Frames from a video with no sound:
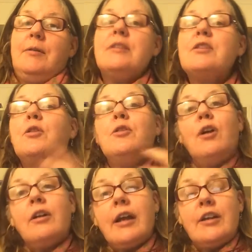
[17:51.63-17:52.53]
There's a
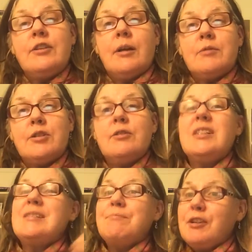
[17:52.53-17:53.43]
lot of catching up to do,
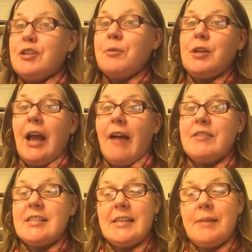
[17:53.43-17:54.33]
especially when you
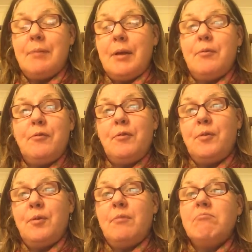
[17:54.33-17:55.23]
haven't seen people
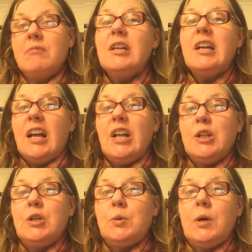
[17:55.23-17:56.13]
for a
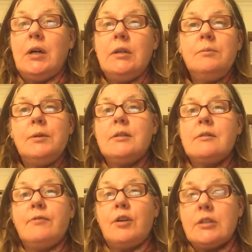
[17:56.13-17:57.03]
little while
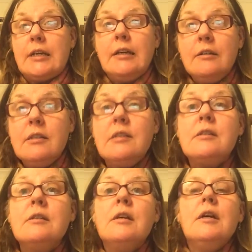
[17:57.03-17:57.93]
because of lockdowns.